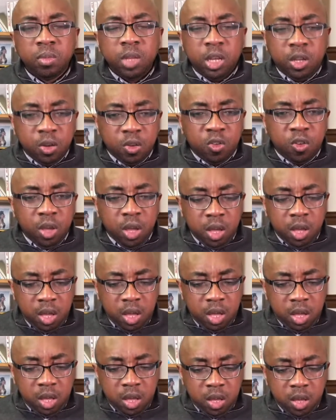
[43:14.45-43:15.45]
Because
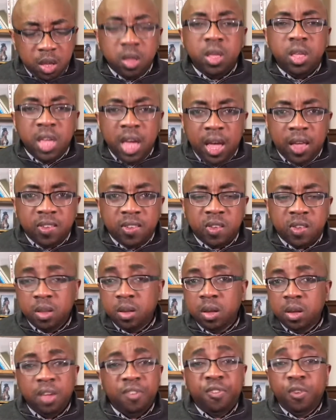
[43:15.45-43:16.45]

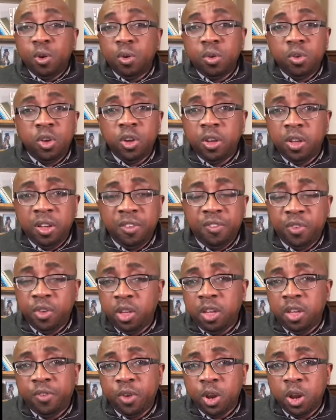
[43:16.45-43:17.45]
yes, if
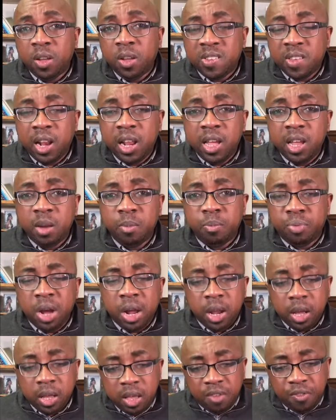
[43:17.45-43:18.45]
you're not selling any
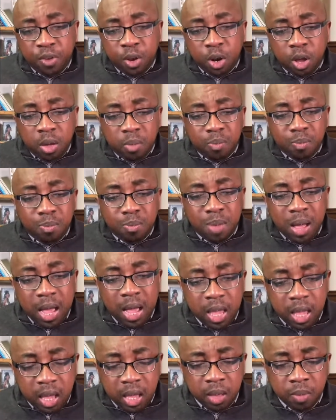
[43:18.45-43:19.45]
product, if you're not
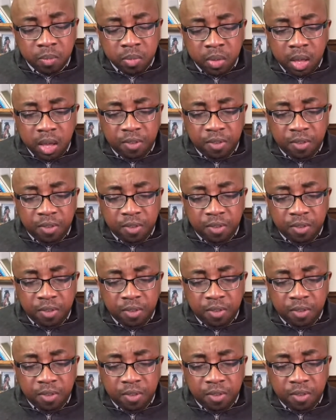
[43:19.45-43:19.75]
buying,